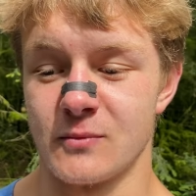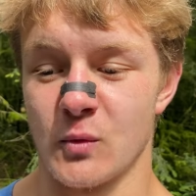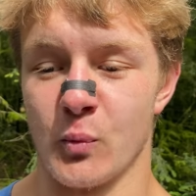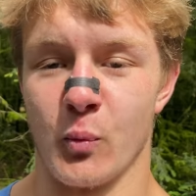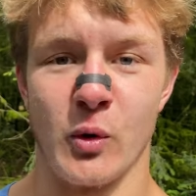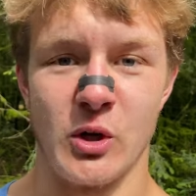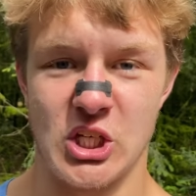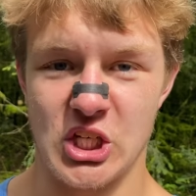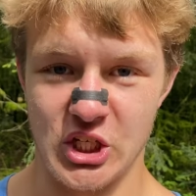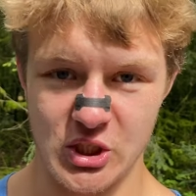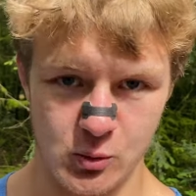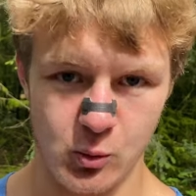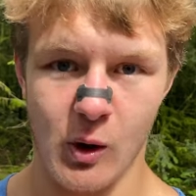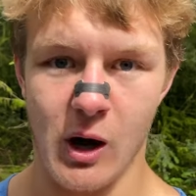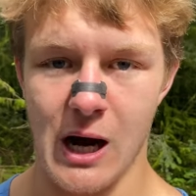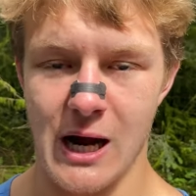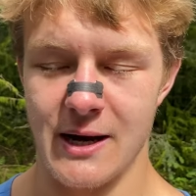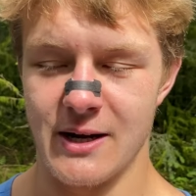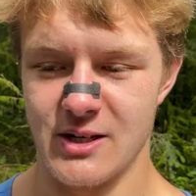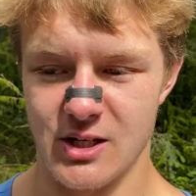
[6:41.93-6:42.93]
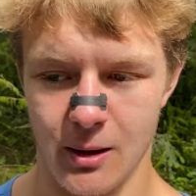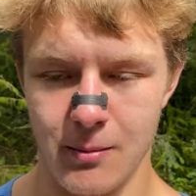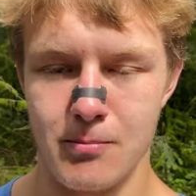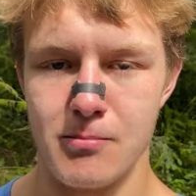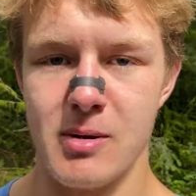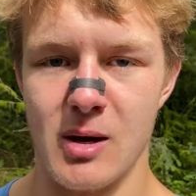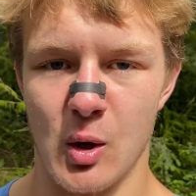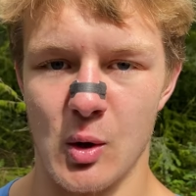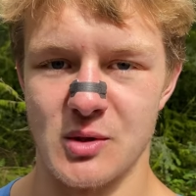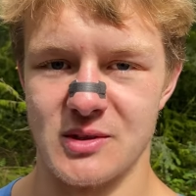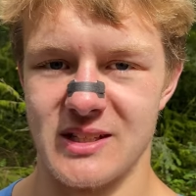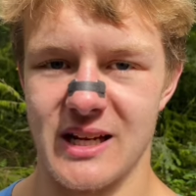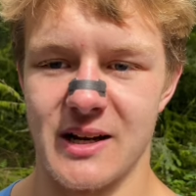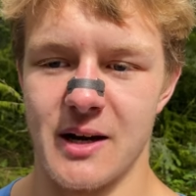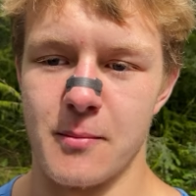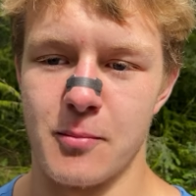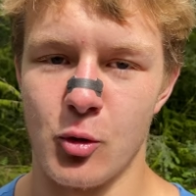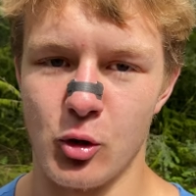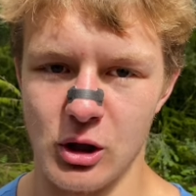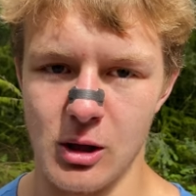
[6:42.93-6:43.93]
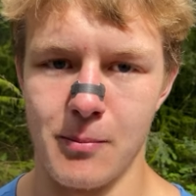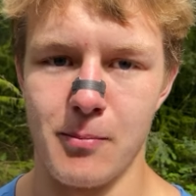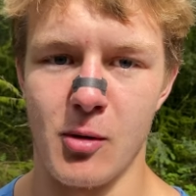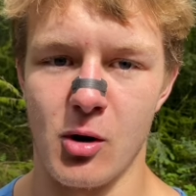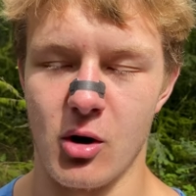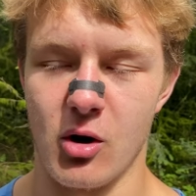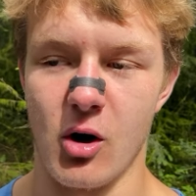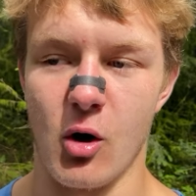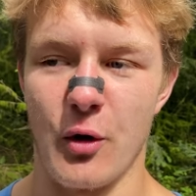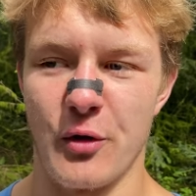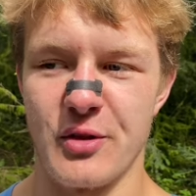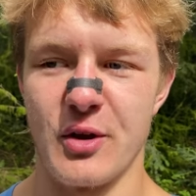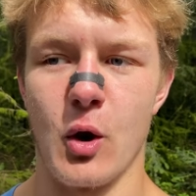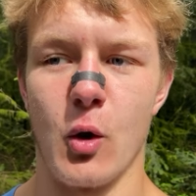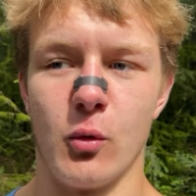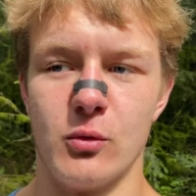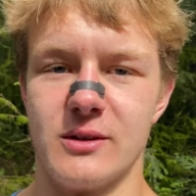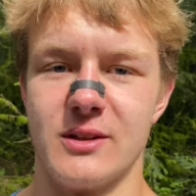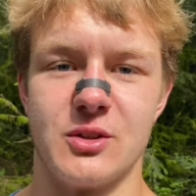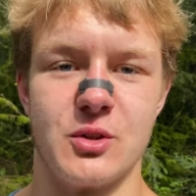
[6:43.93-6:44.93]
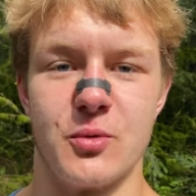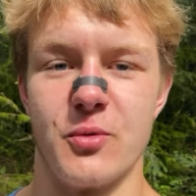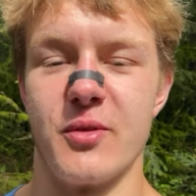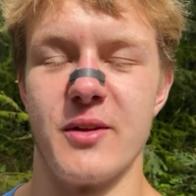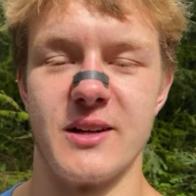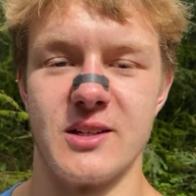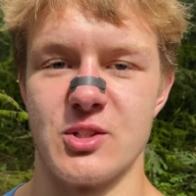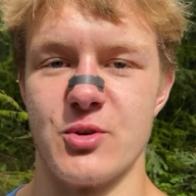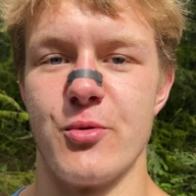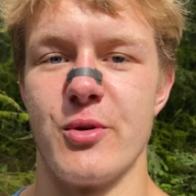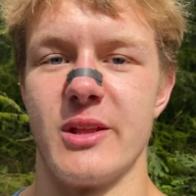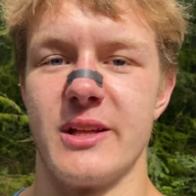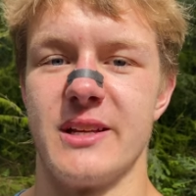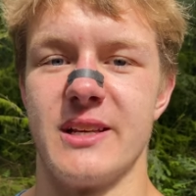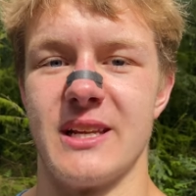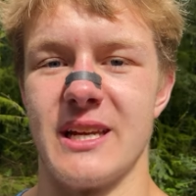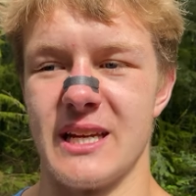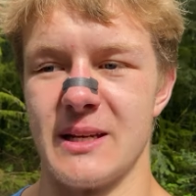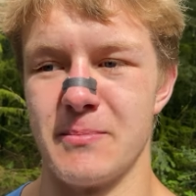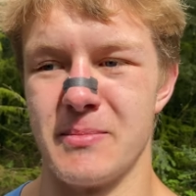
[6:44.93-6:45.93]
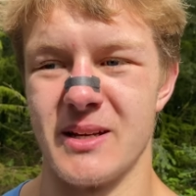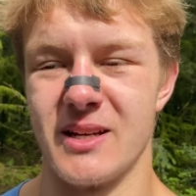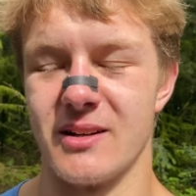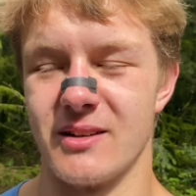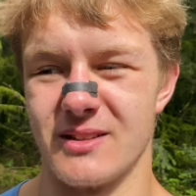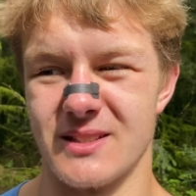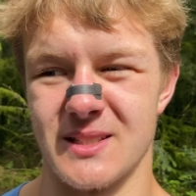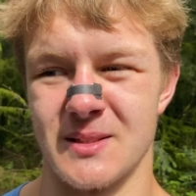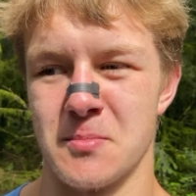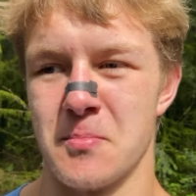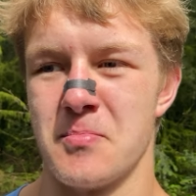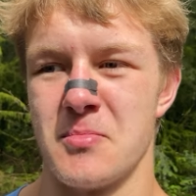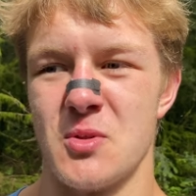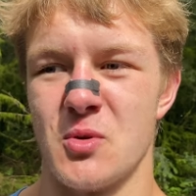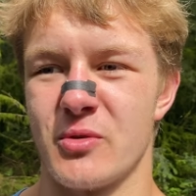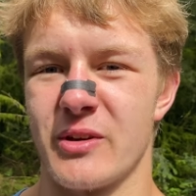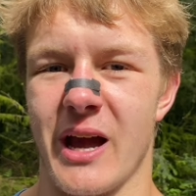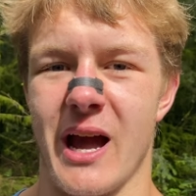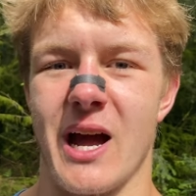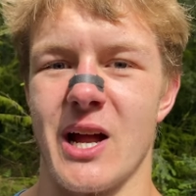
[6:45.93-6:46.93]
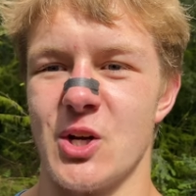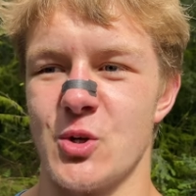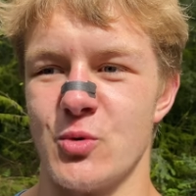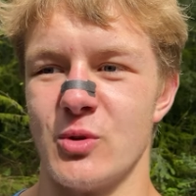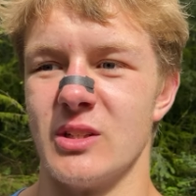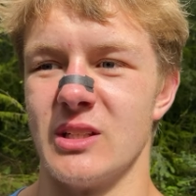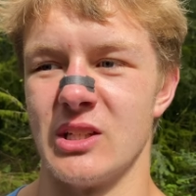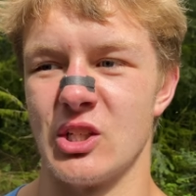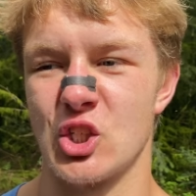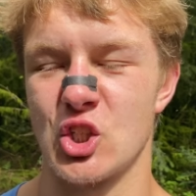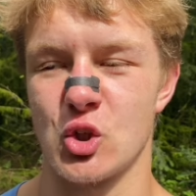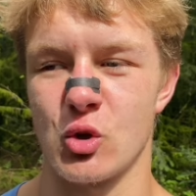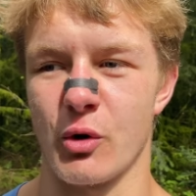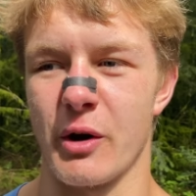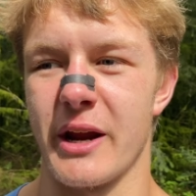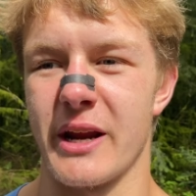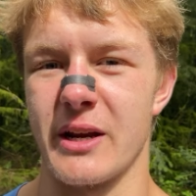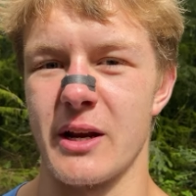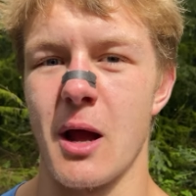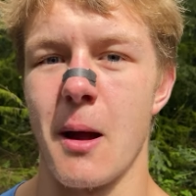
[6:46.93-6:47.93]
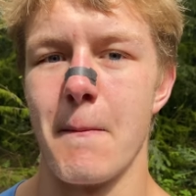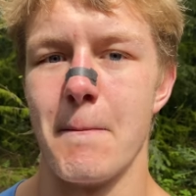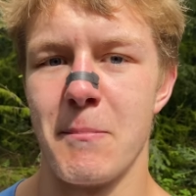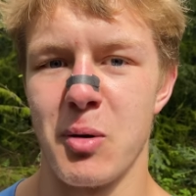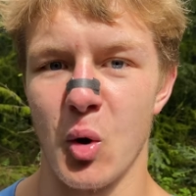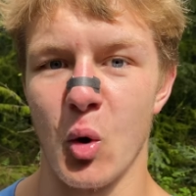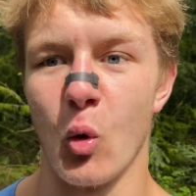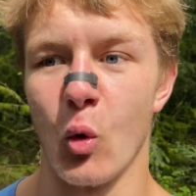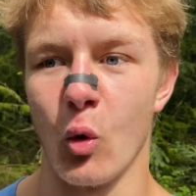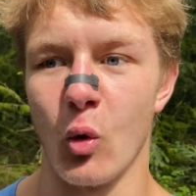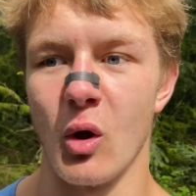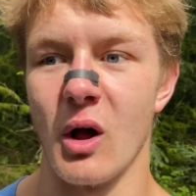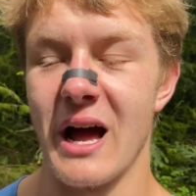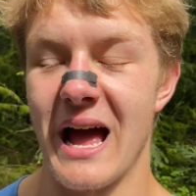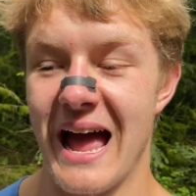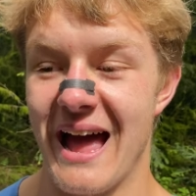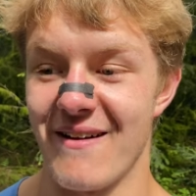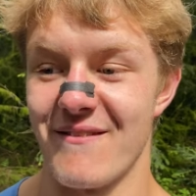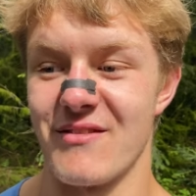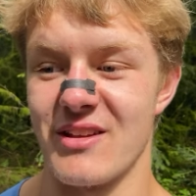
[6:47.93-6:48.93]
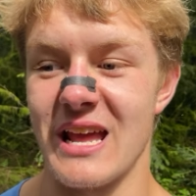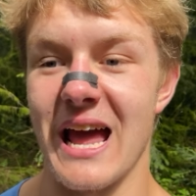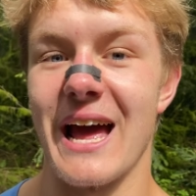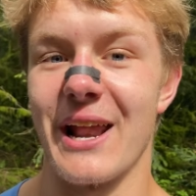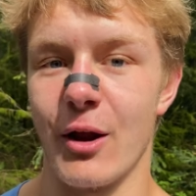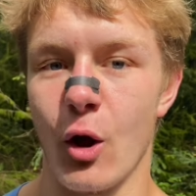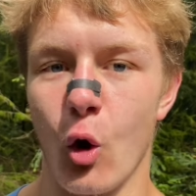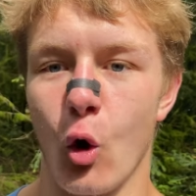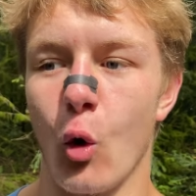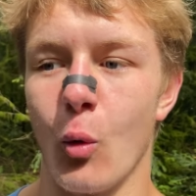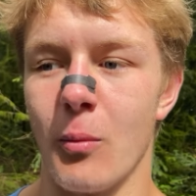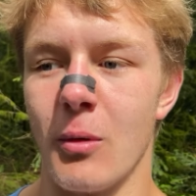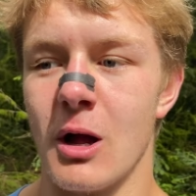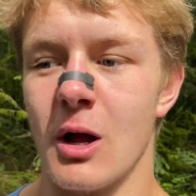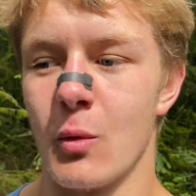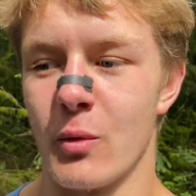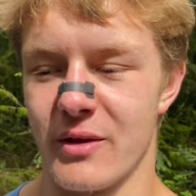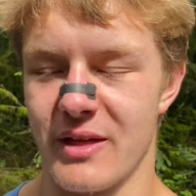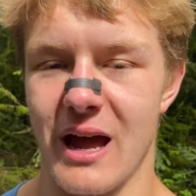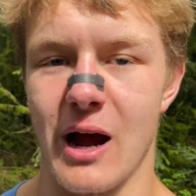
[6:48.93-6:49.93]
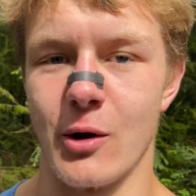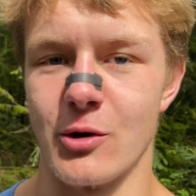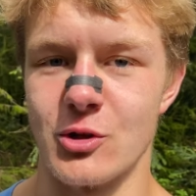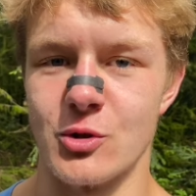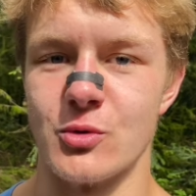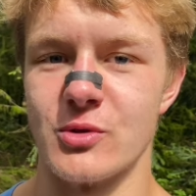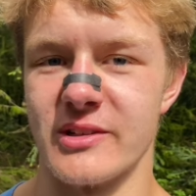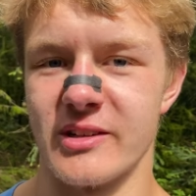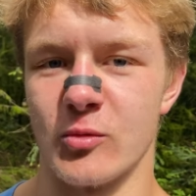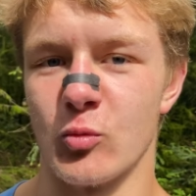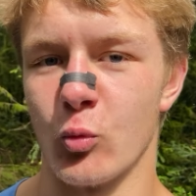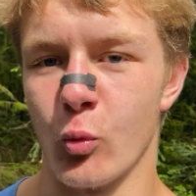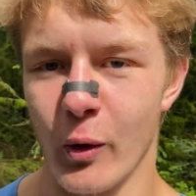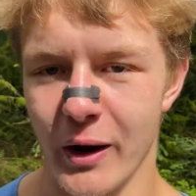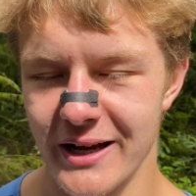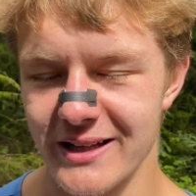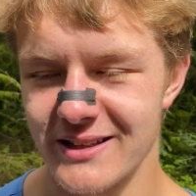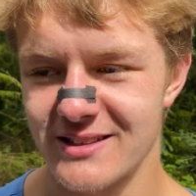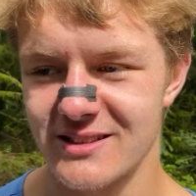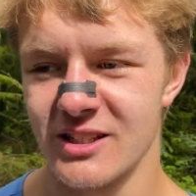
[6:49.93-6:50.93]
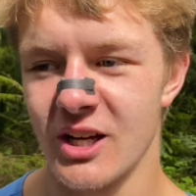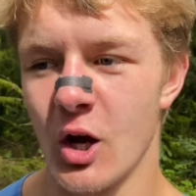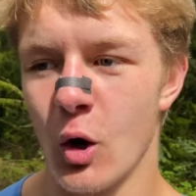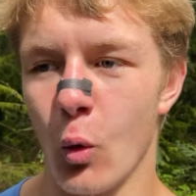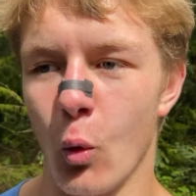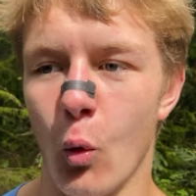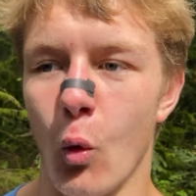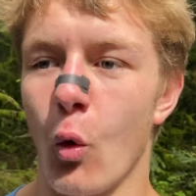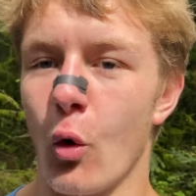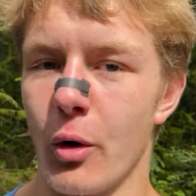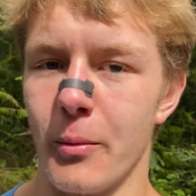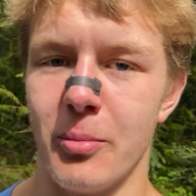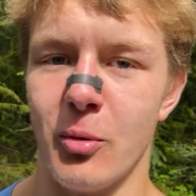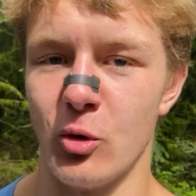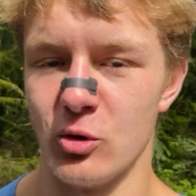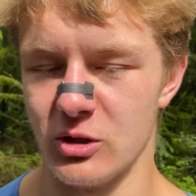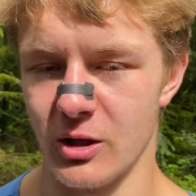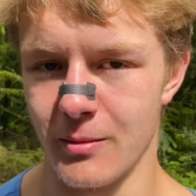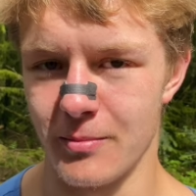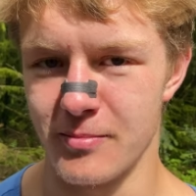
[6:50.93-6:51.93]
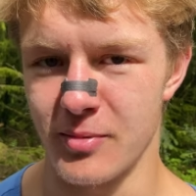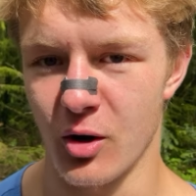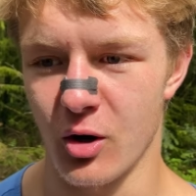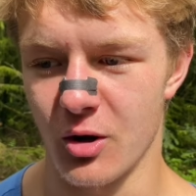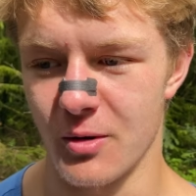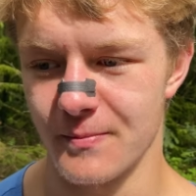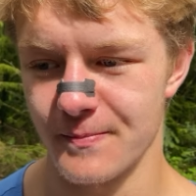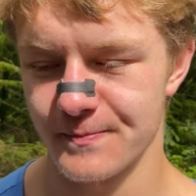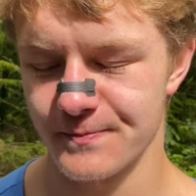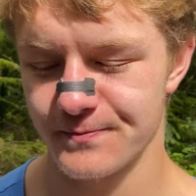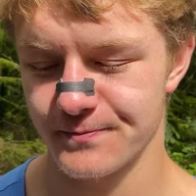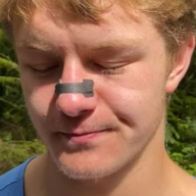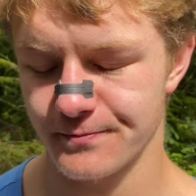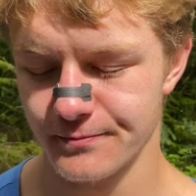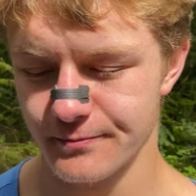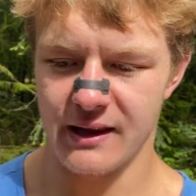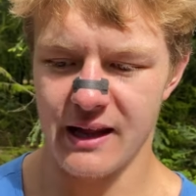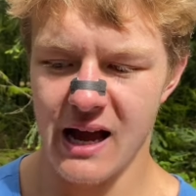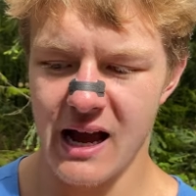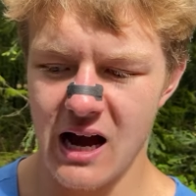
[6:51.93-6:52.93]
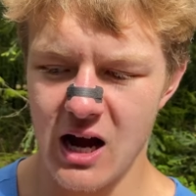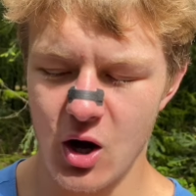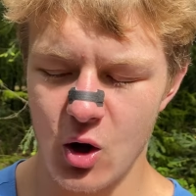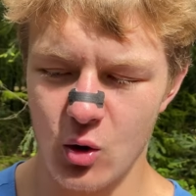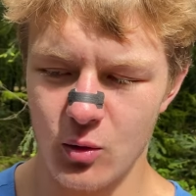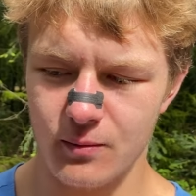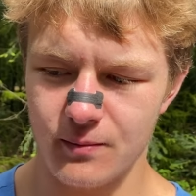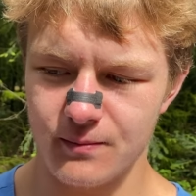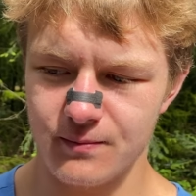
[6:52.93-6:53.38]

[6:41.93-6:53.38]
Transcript: which is why dumbbells and a pull-up bar are the only two things you really need, because you can't really train pull heavy at home without using weights or a pull-up bar. Now,